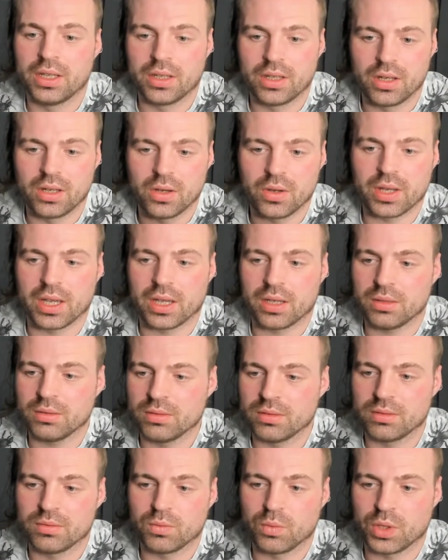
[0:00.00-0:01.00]
okay,
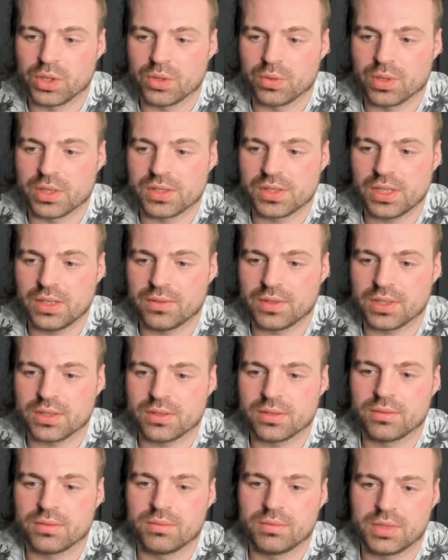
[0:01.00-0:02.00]
where do you want to save this?
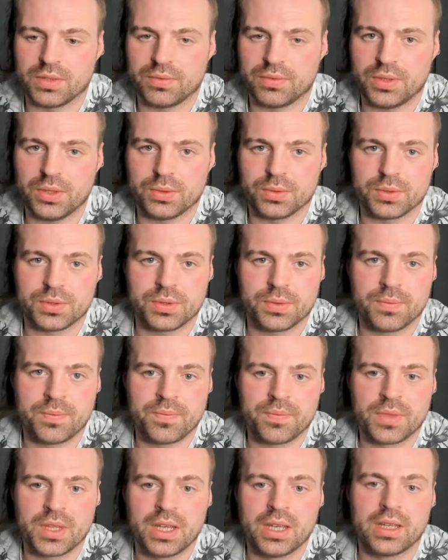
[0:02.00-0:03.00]
Diffuse.
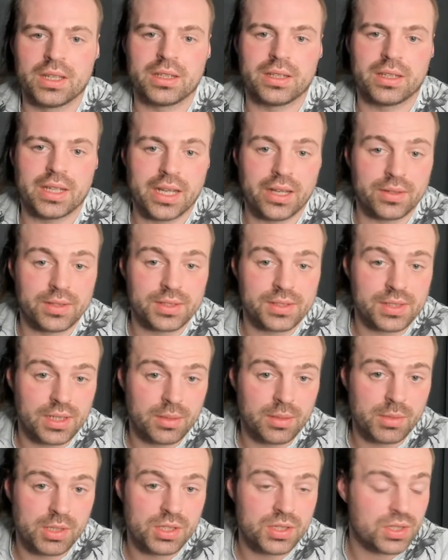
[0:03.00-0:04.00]
Now this
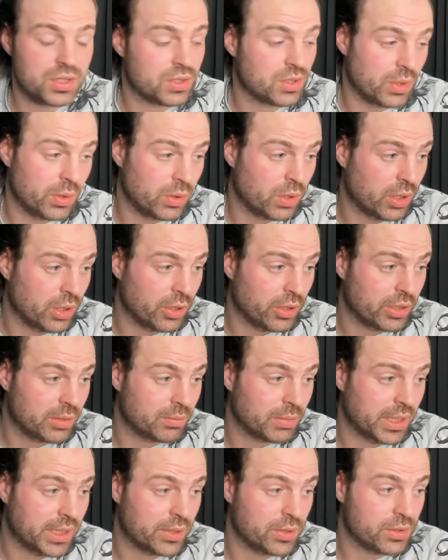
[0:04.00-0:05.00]
image is no longer in
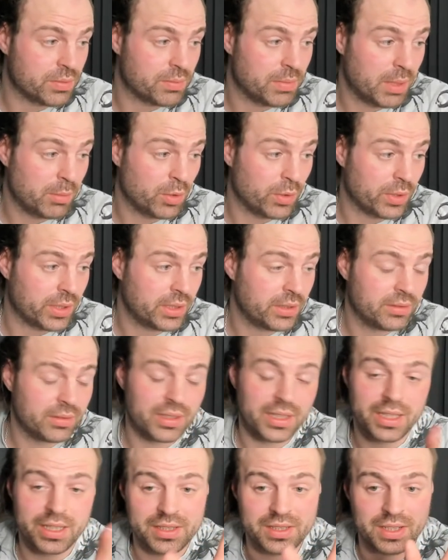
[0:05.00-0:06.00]
Blender's memory.
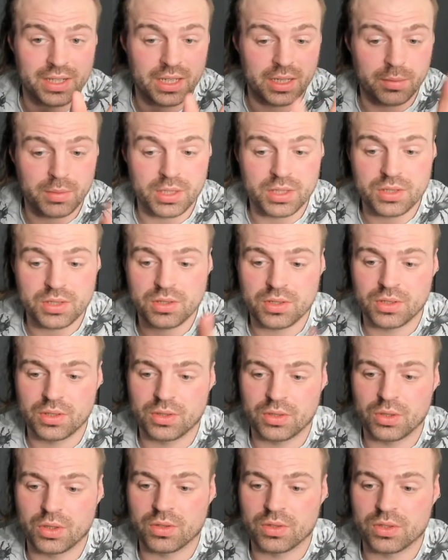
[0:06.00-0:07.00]
It's an image
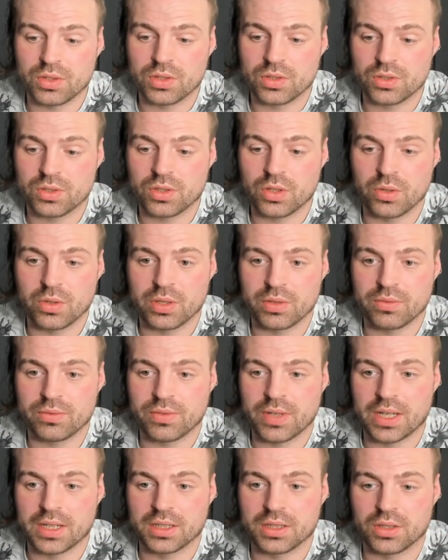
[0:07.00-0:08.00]
you can just go and
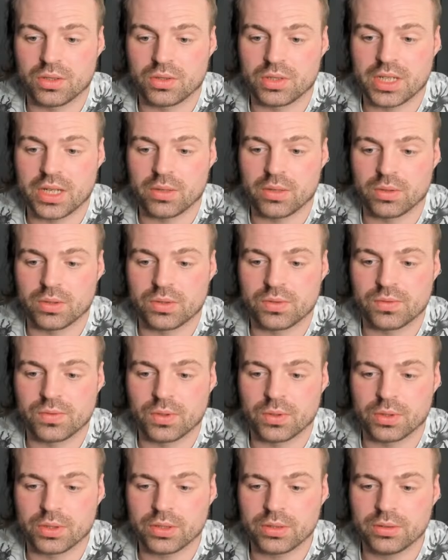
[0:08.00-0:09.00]
find in your downloads
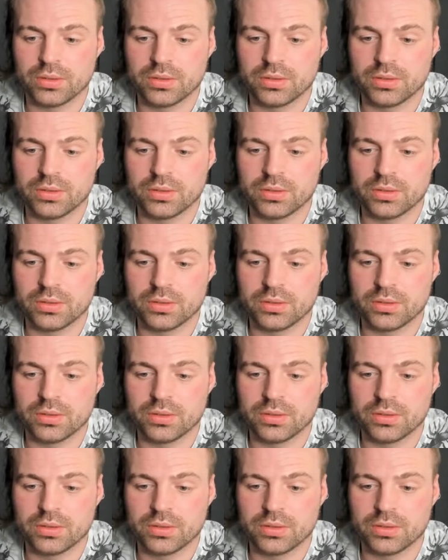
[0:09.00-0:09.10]
folder.